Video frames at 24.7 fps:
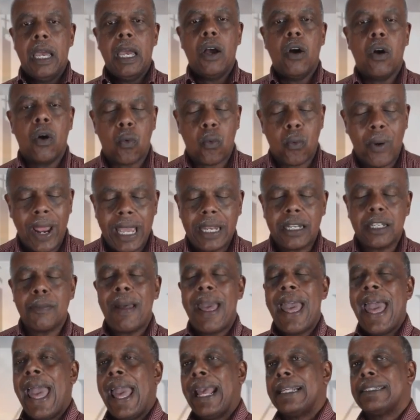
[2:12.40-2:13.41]
or
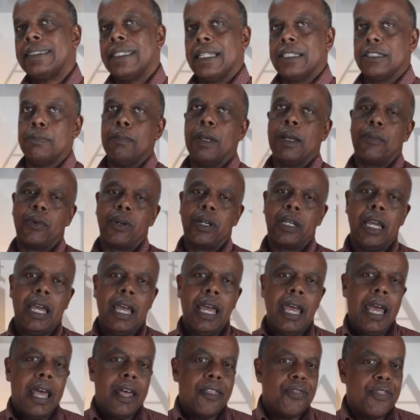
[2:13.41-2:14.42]
random access memory,
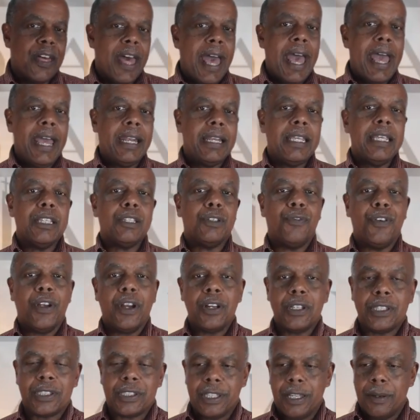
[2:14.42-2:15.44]
that is
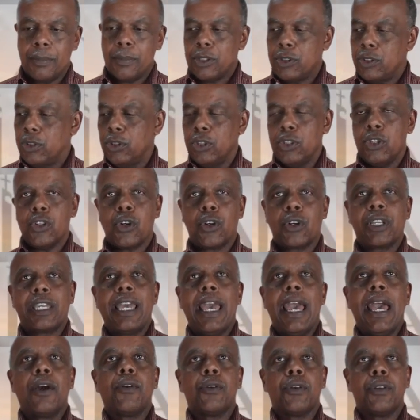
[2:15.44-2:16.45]
very similar to your
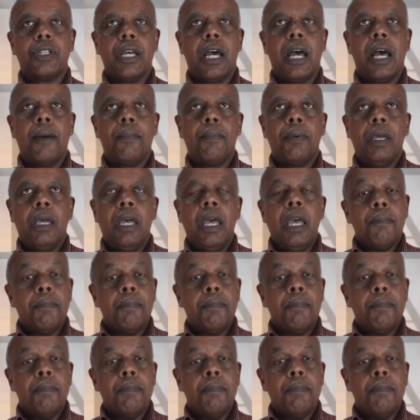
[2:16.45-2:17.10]
countertop